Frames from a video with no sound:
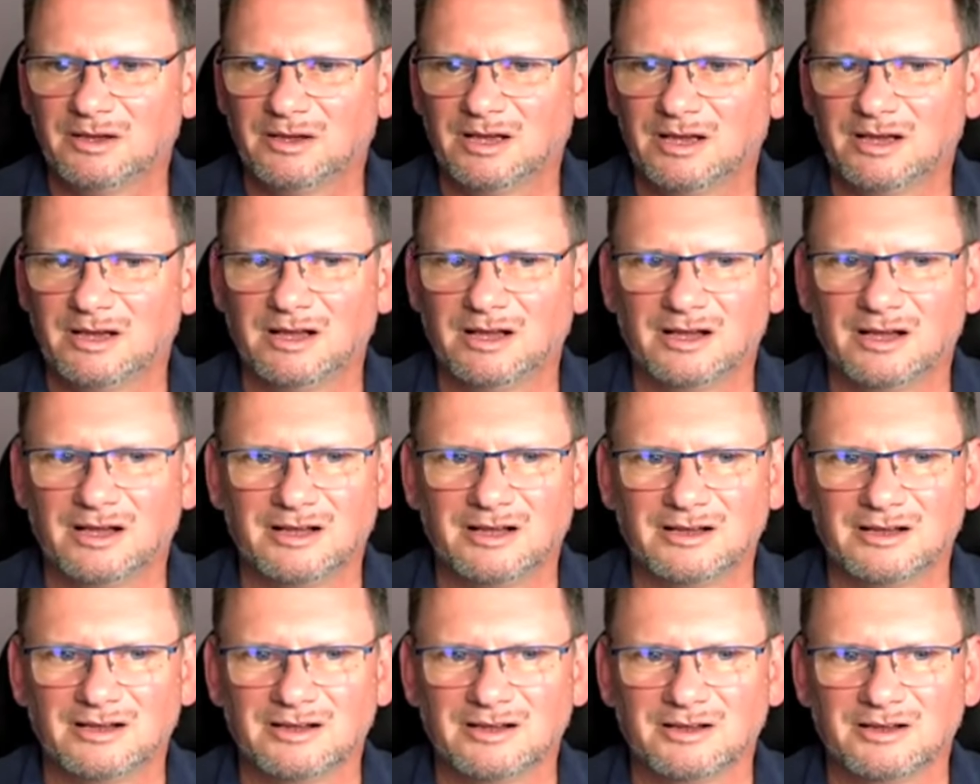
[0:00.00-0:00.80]

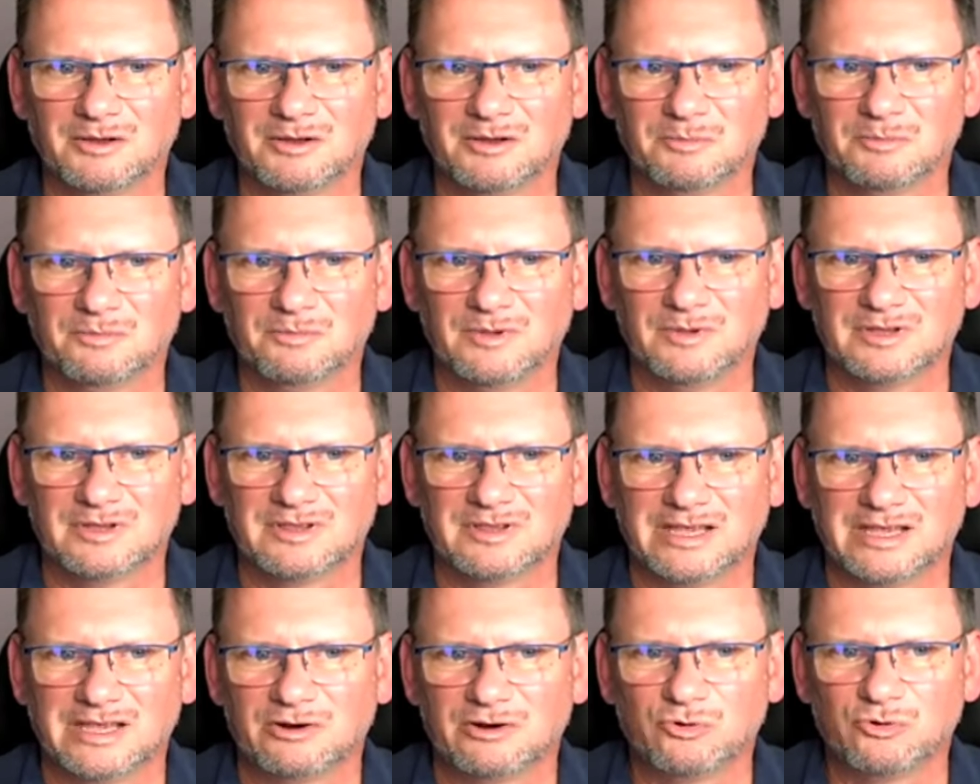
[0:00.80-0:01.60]

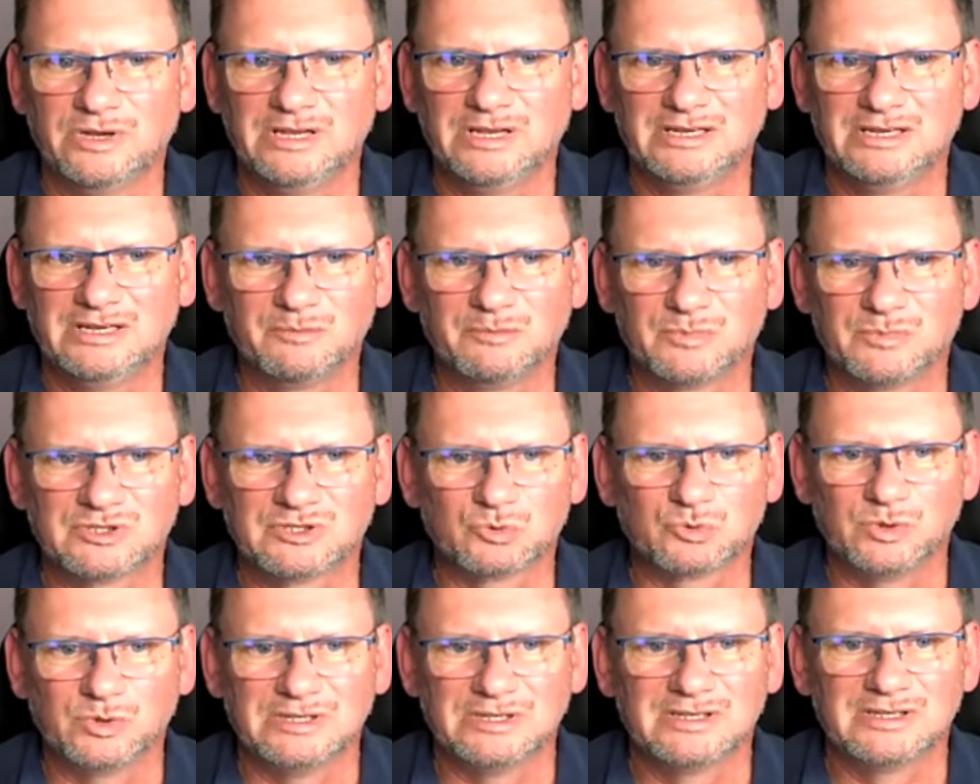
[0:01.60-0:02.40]
They are reading
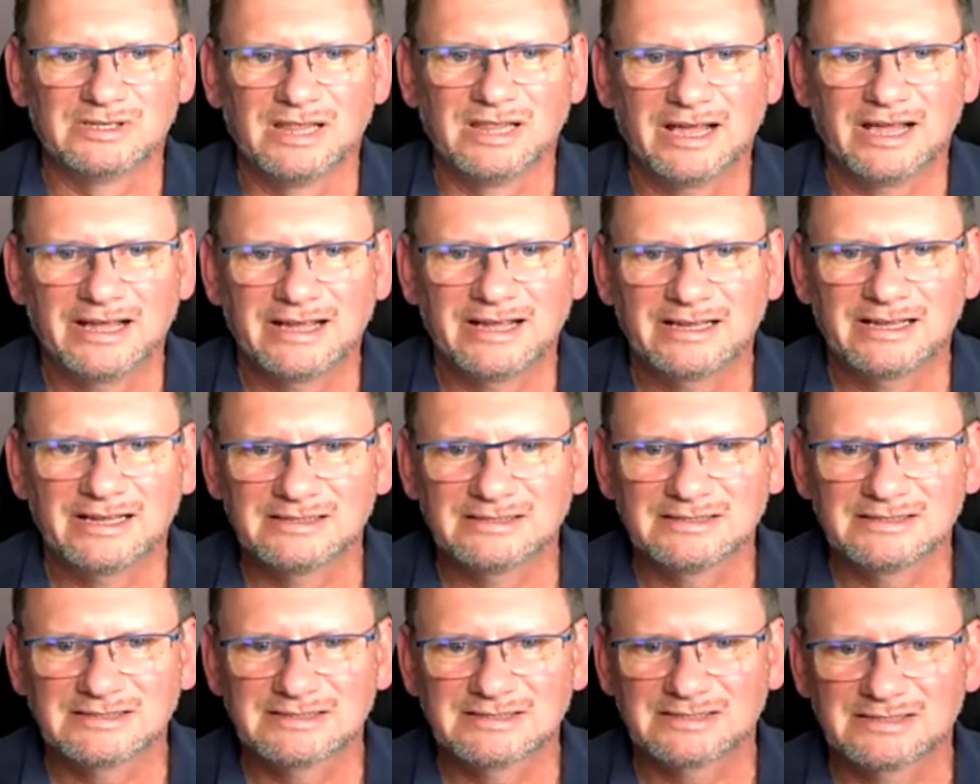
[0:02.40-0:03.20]
between the
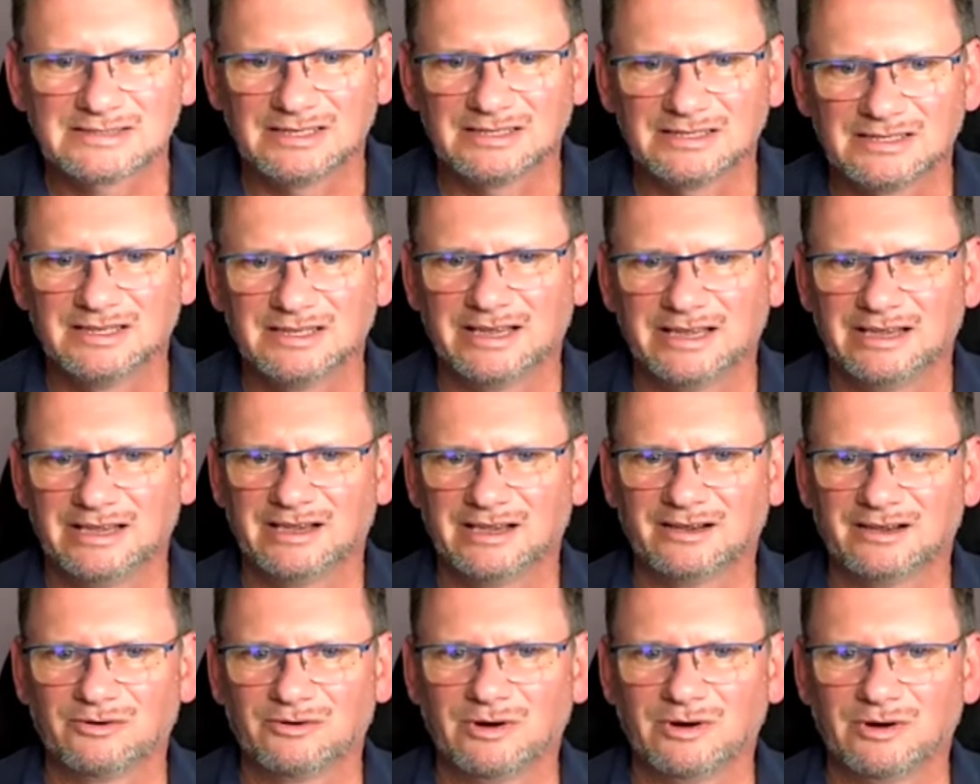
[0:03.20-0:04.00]
lines, and
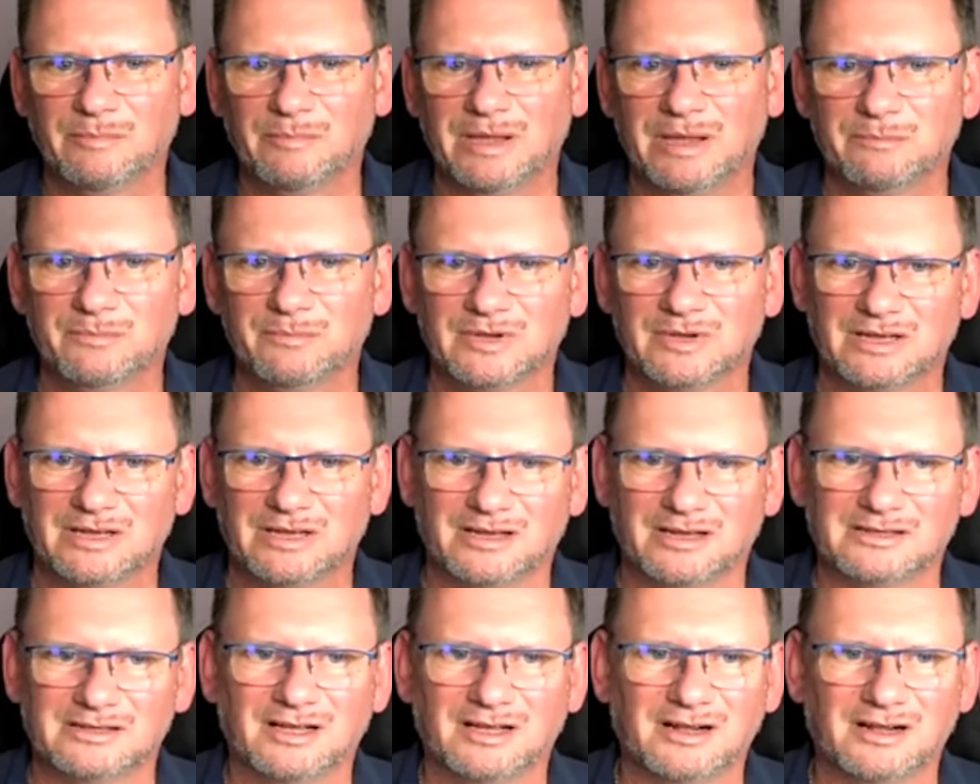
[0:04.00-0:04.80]

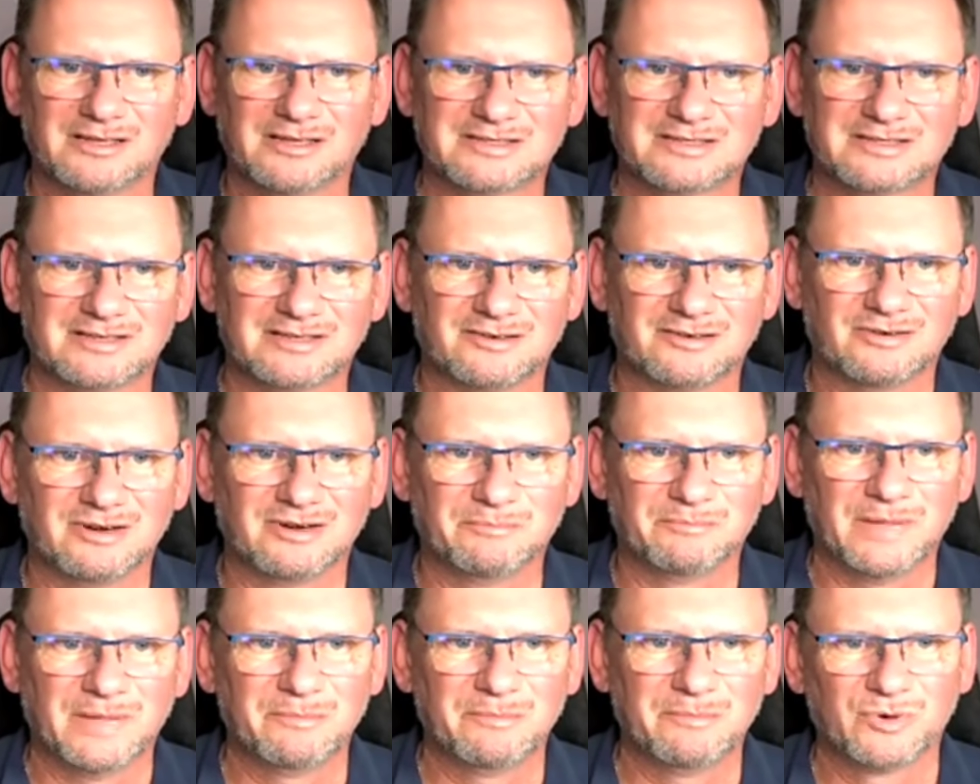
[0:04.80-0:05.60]
adults are
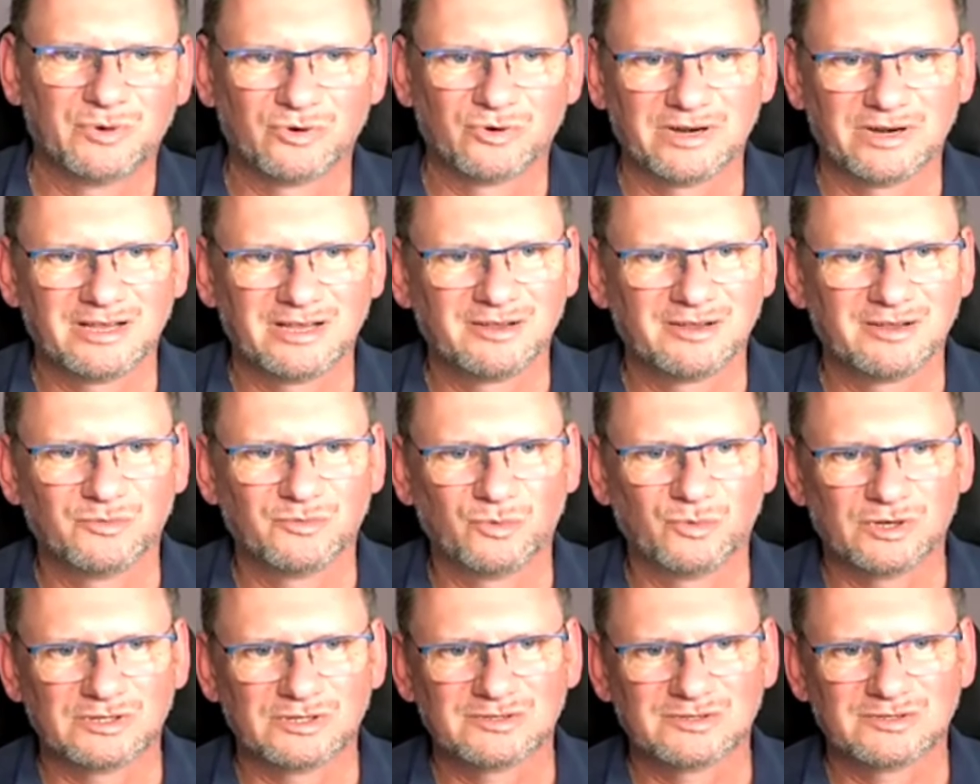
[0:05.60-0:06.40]
remembering
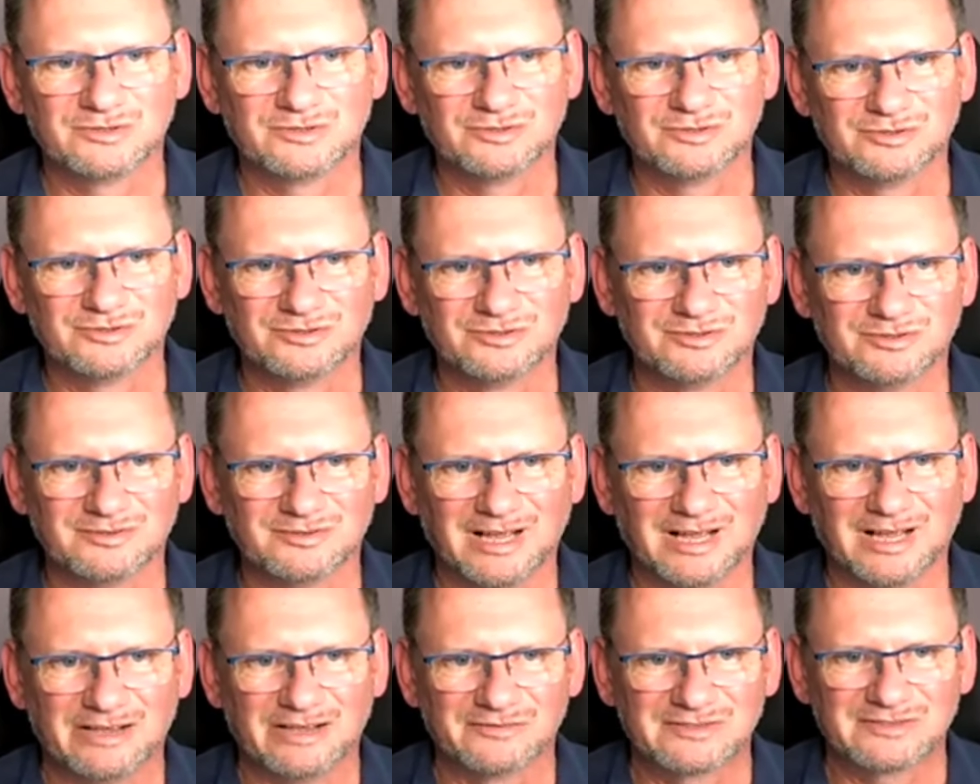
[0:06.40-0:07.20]
what you
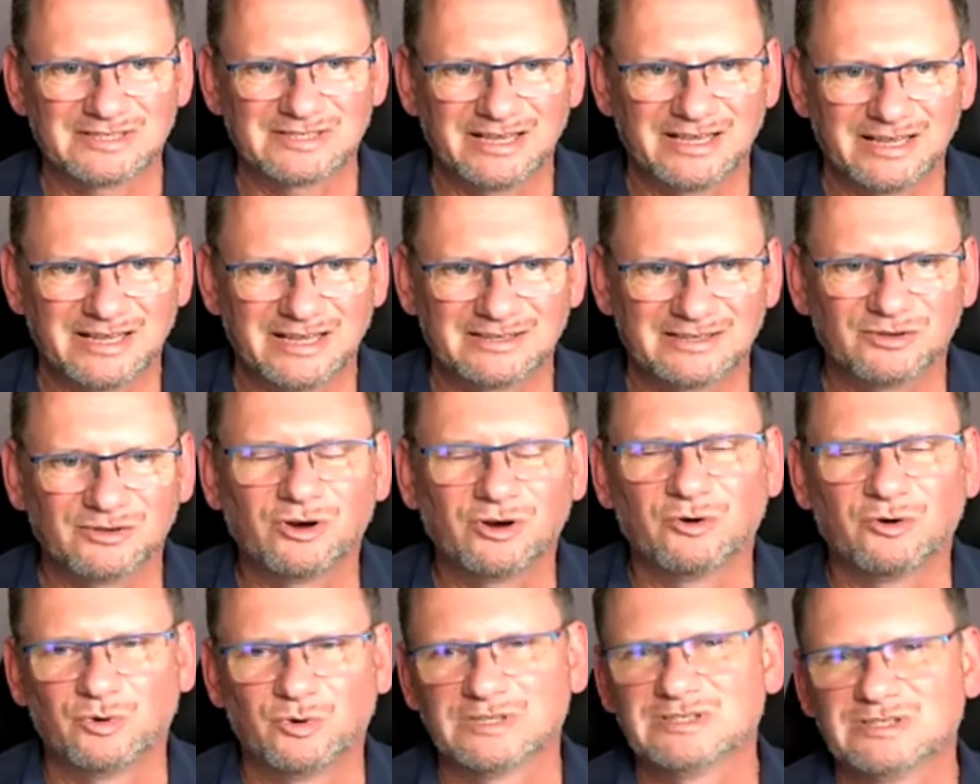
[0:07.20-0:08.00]
have said
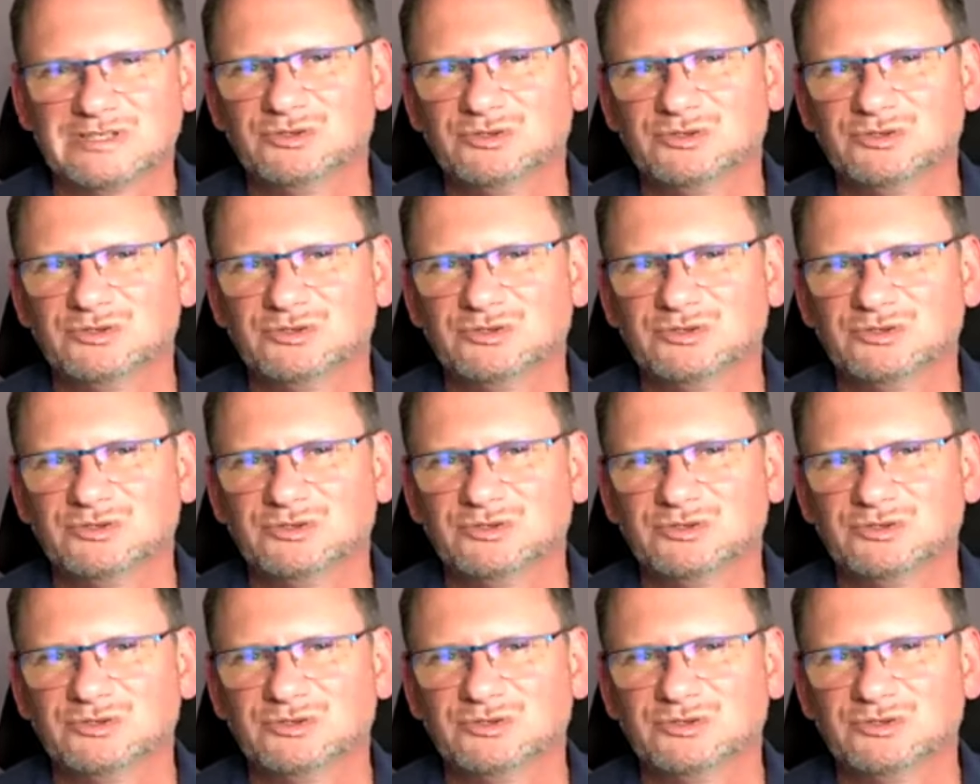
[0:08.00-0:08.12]
or